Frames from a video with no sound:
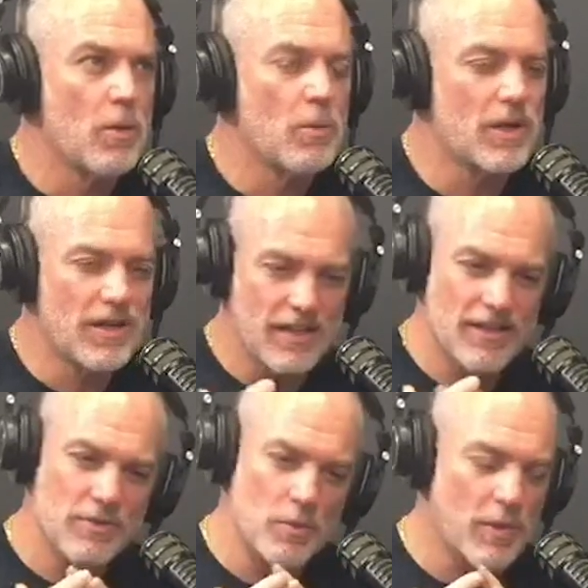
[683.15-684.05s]
we're in
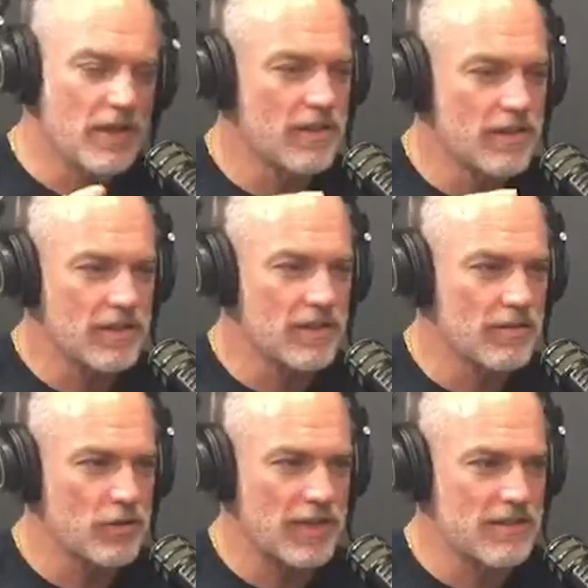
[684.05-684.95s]
this weird
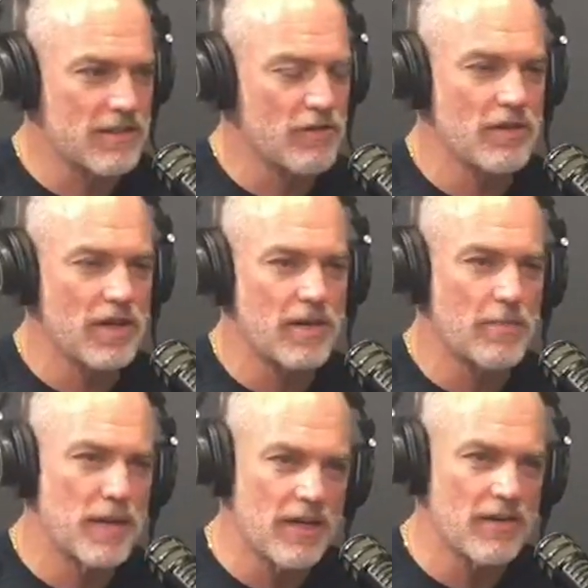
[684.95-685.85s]

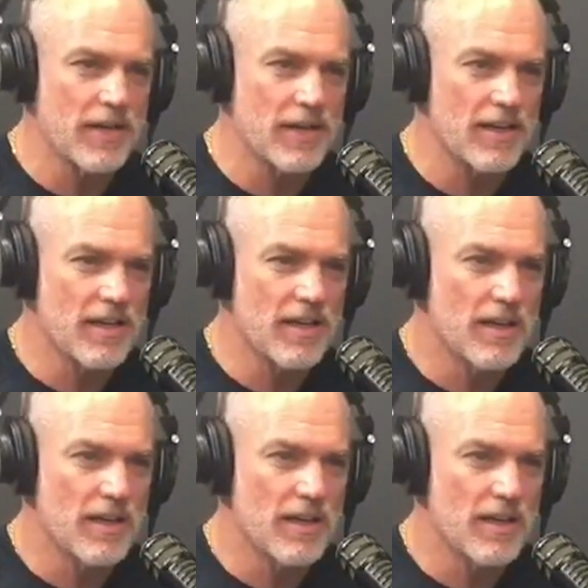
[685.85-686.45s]
transitionary period